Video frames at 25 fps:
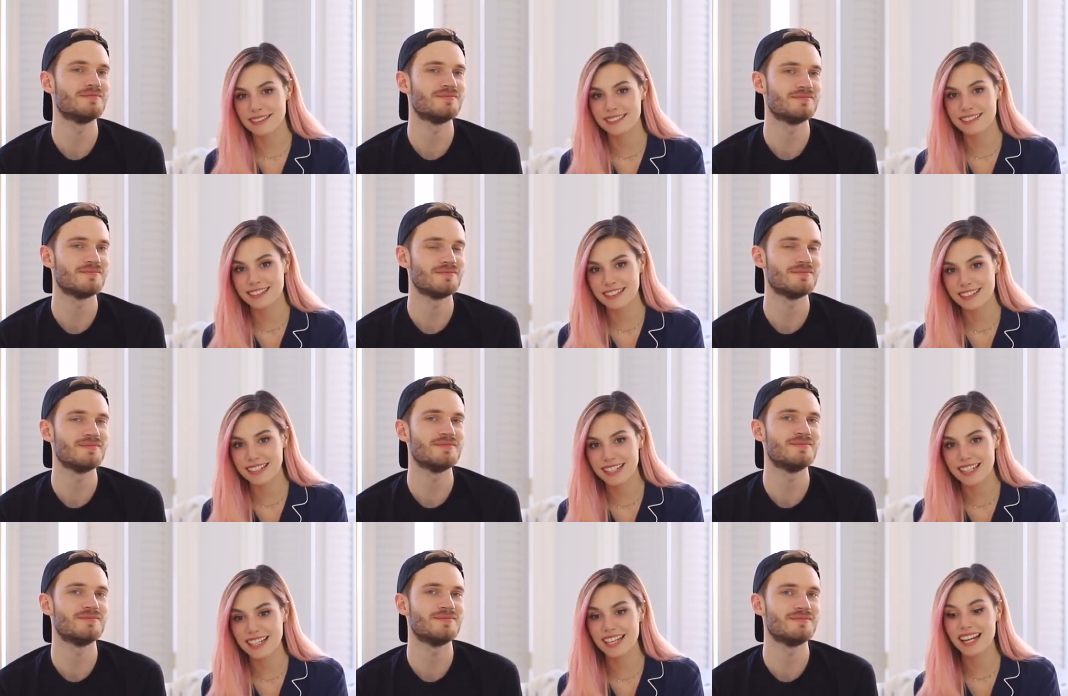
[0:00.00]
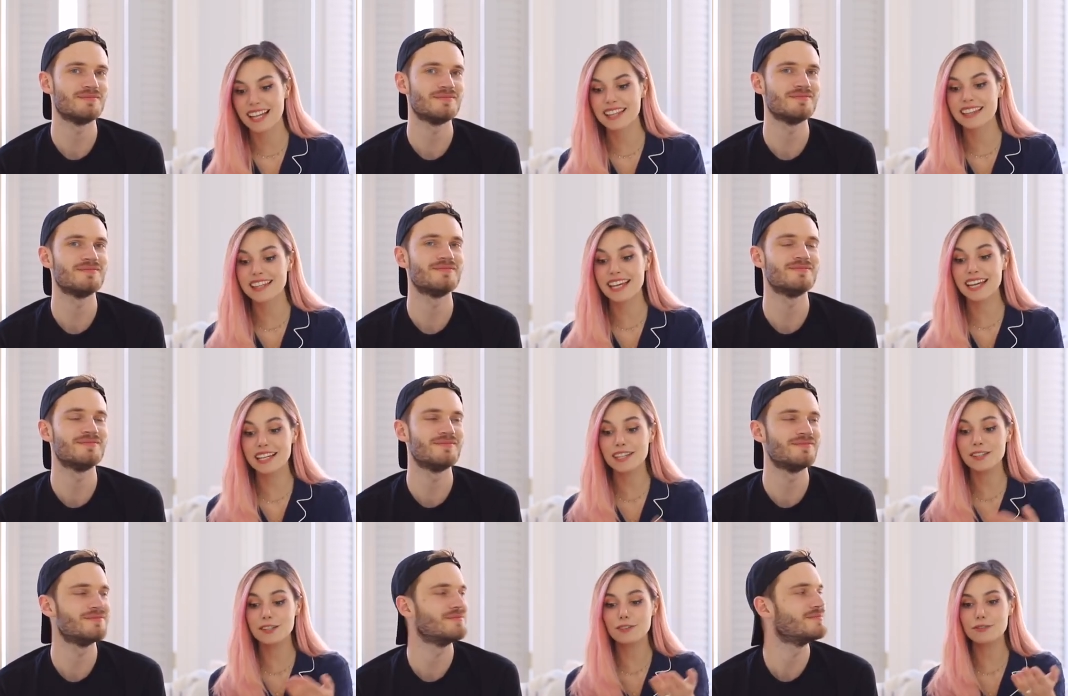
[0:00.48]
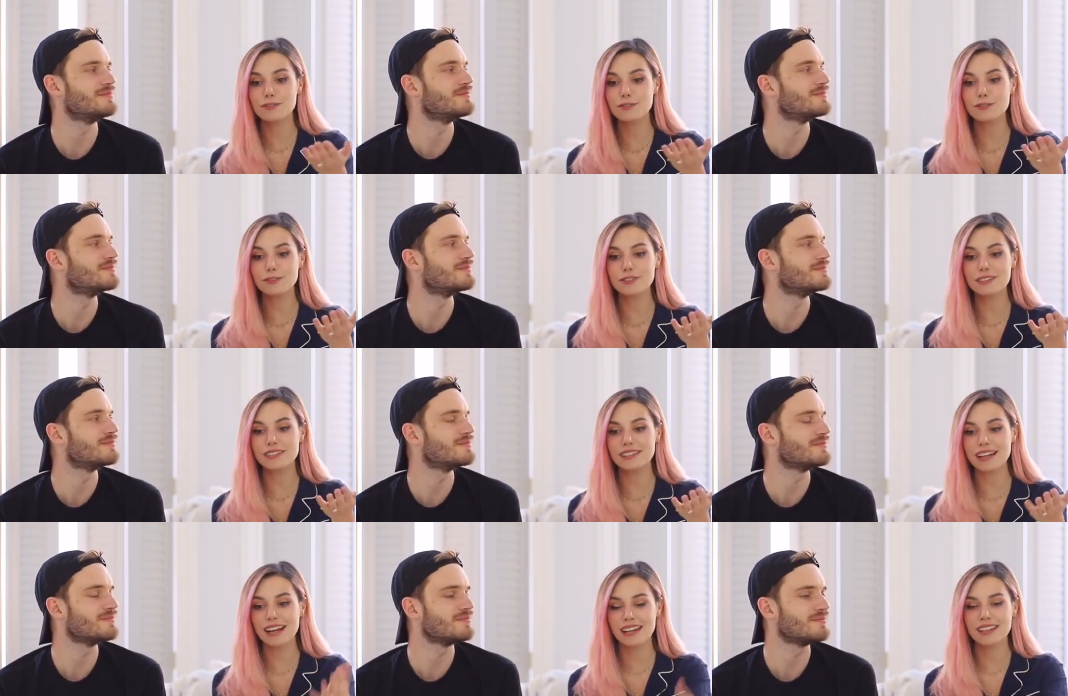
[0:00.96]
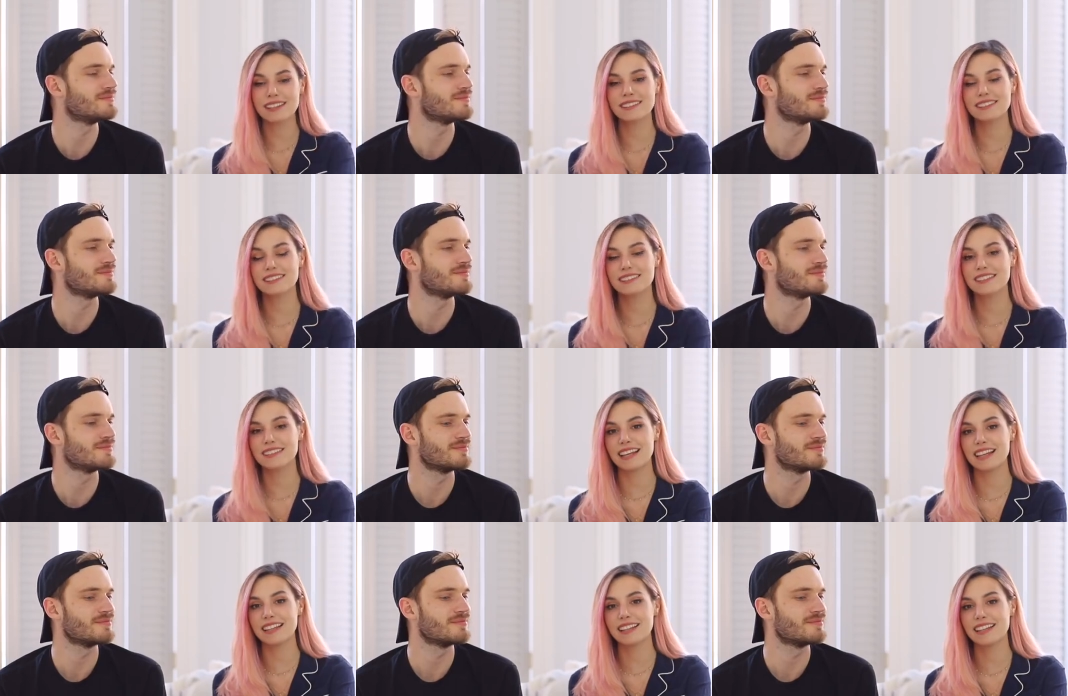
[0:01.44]
Speaker 1: internet, and thank you for
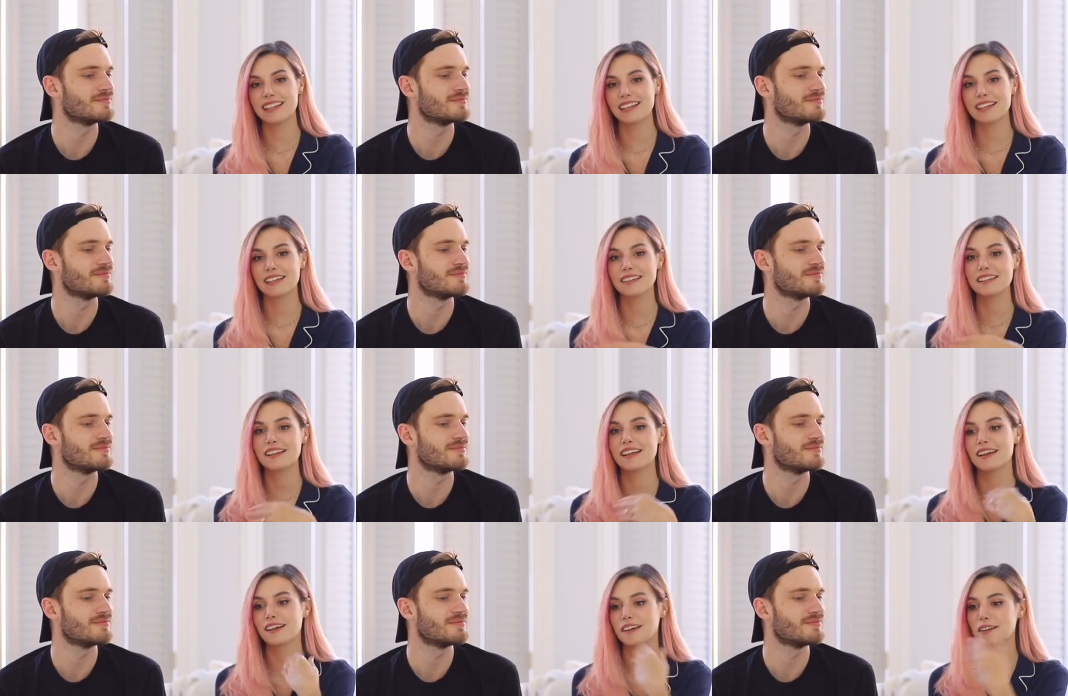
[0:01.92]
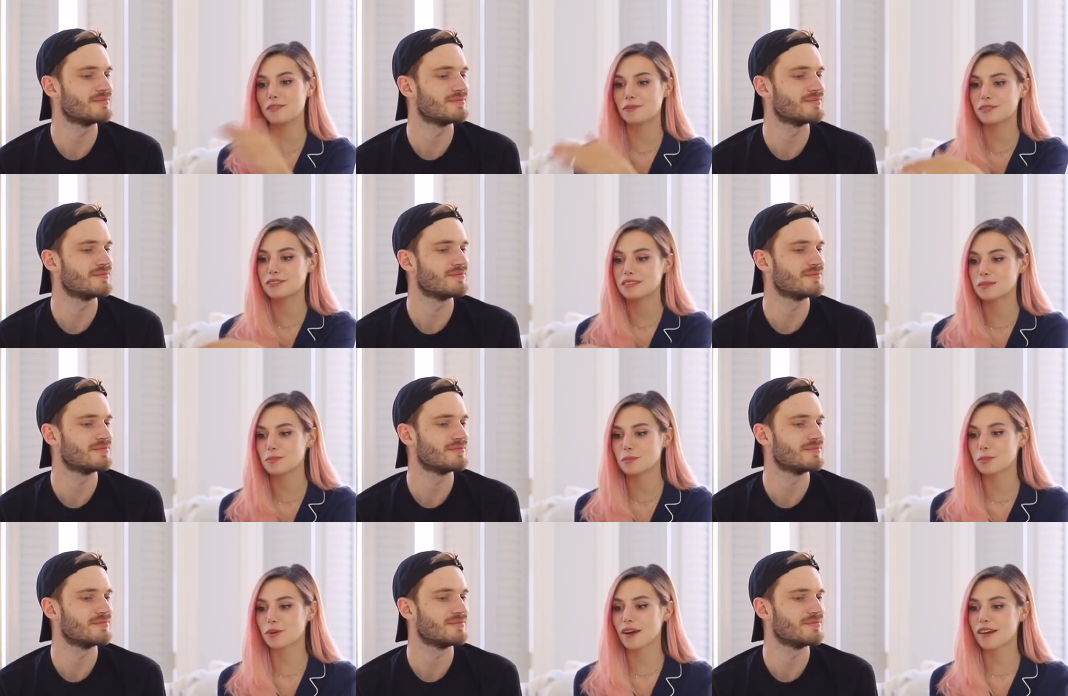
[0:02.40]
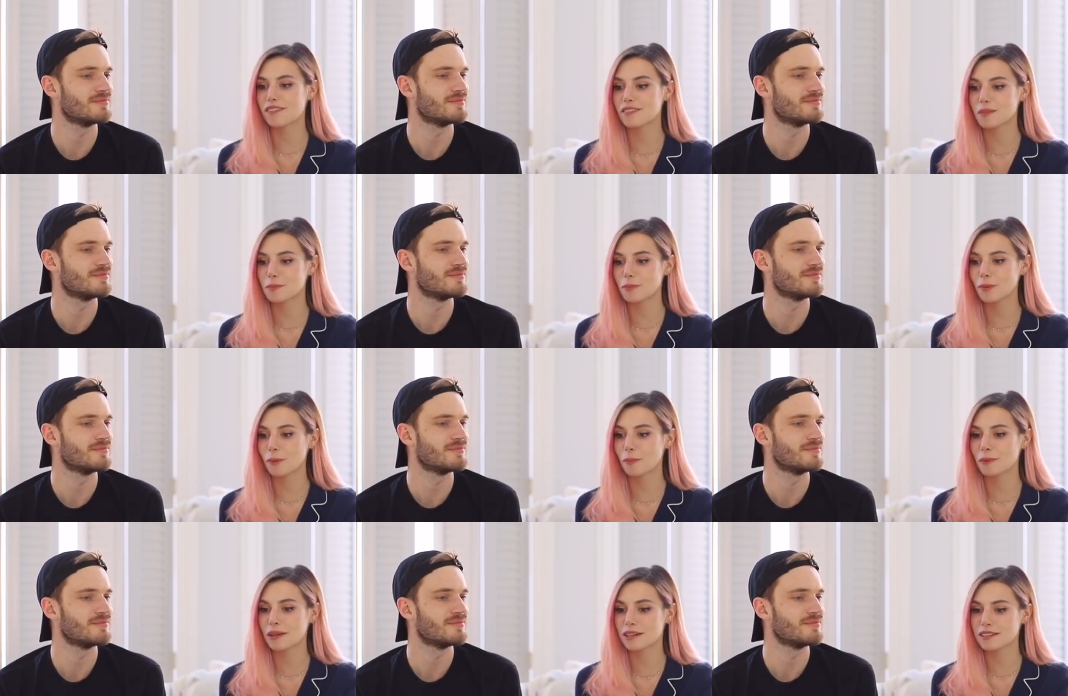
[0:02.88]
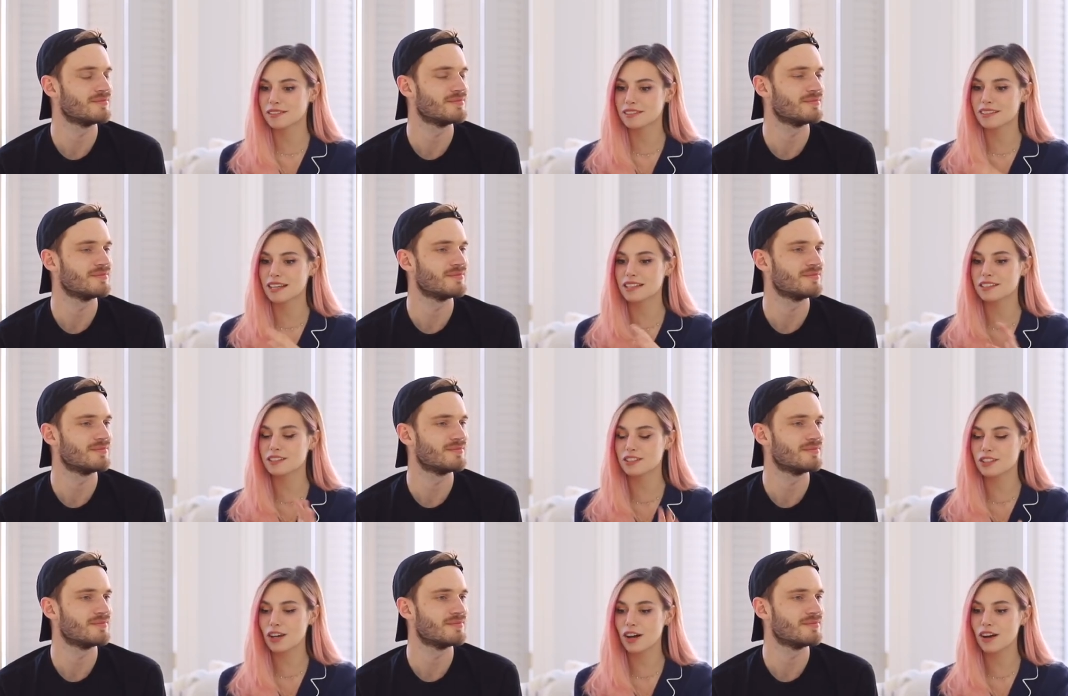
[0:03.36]
understanding it, that it was a private moment because I
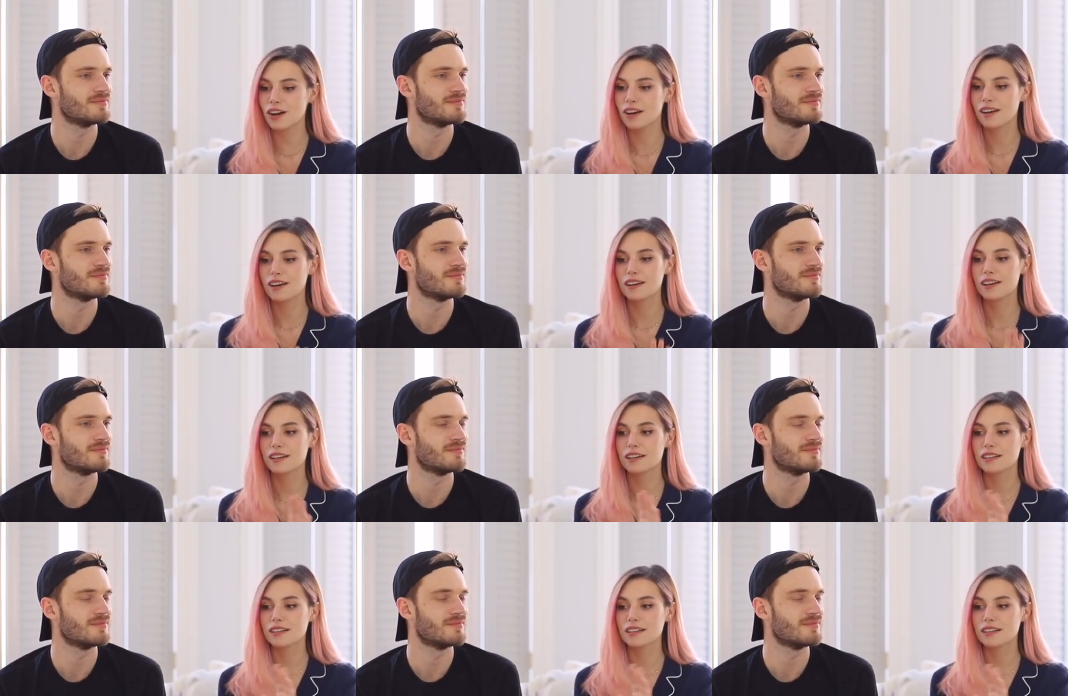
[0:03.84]
saw